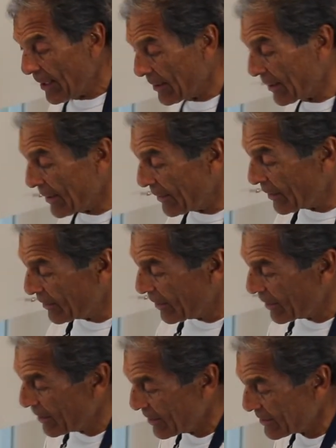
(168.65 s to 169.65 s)
And another
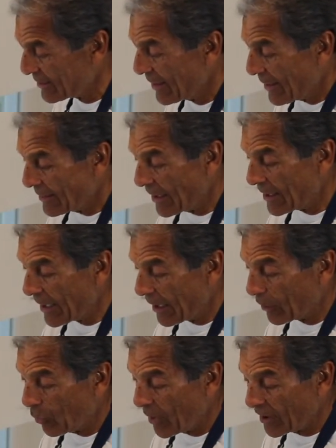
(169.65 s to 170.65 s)
thing is the
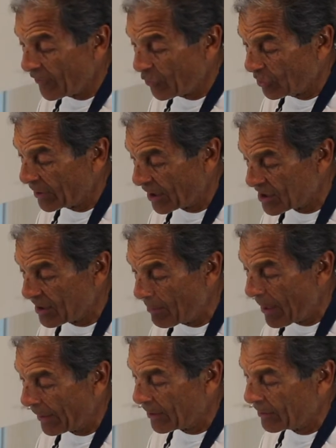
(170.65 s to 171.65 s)
yellow one, if you touch the
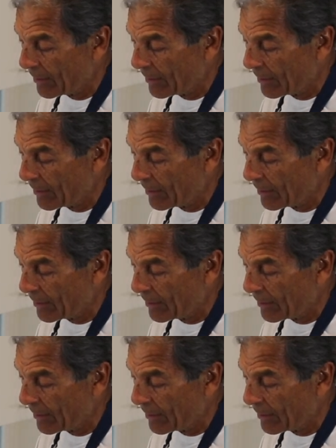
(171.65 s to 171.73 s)
belly,